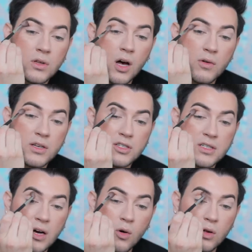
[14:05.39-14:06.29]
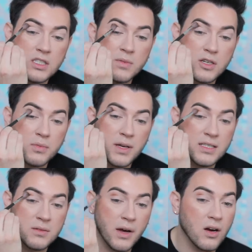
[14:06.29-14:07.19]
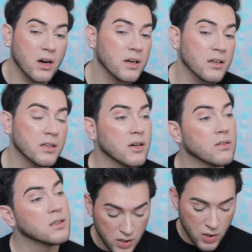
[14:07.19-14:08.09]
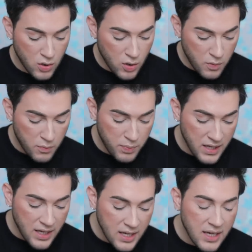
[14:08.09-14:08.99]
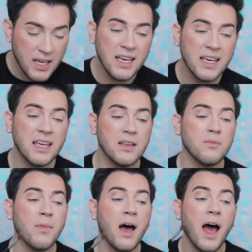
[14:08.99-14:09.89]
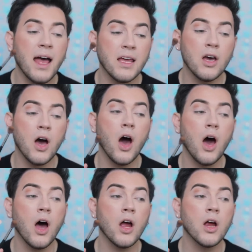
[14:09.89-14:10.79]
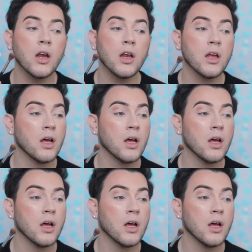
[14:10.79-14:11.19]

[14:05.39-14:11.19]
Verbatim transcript: will always just hold a special place in my heart, you know? You'll be in my heart.